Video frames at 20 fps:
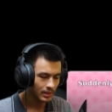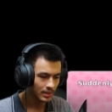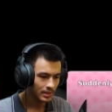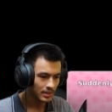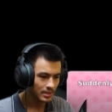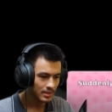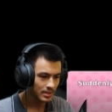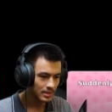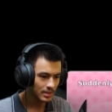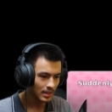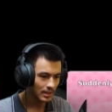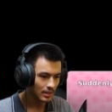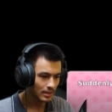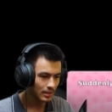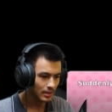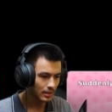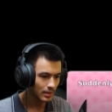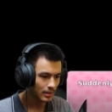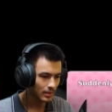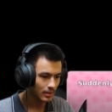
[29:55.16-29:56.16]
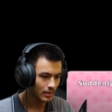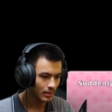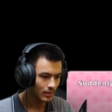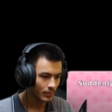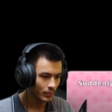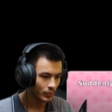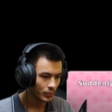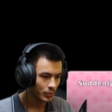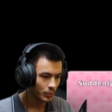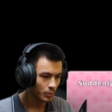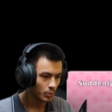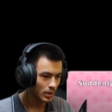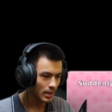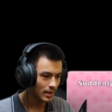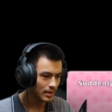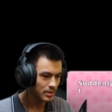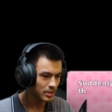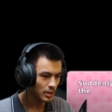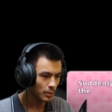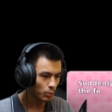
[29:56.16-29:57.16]
Suddenly, We
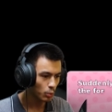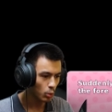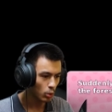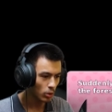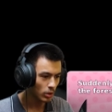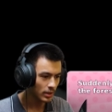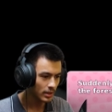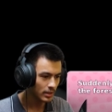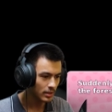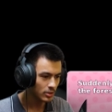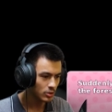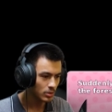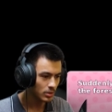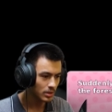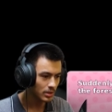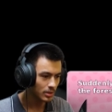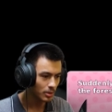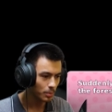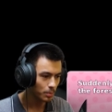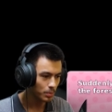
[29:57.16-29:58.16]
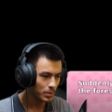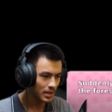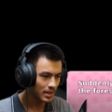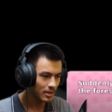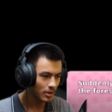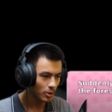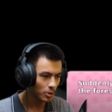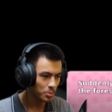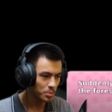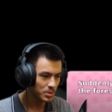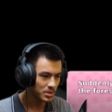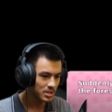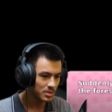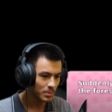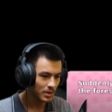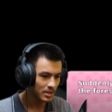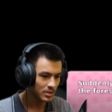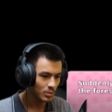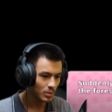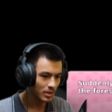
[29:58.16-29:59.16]
end up walking in a big open
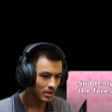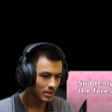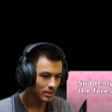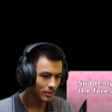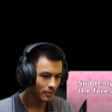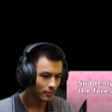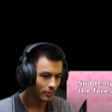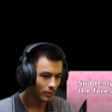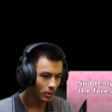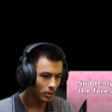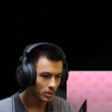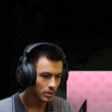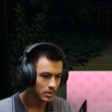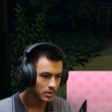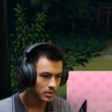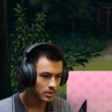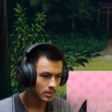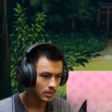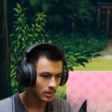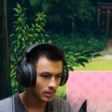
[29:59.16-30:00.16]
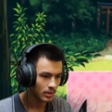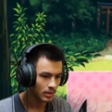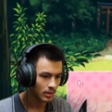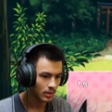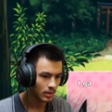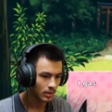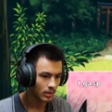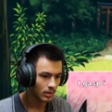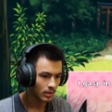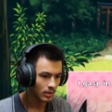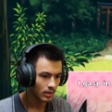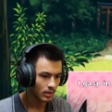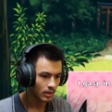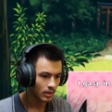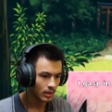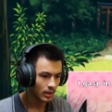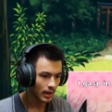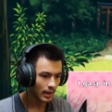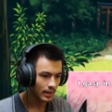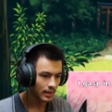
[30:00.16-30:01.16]
space within the forest.
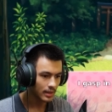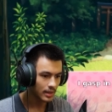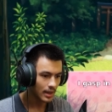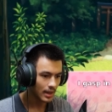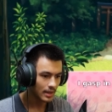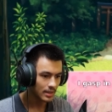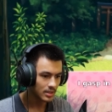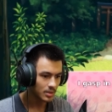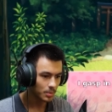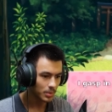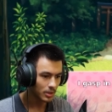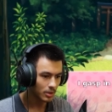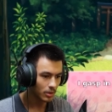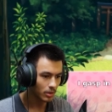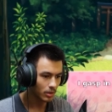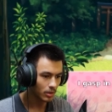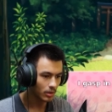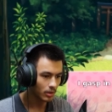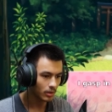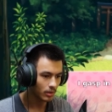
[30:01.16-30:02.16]
I gasp in awe.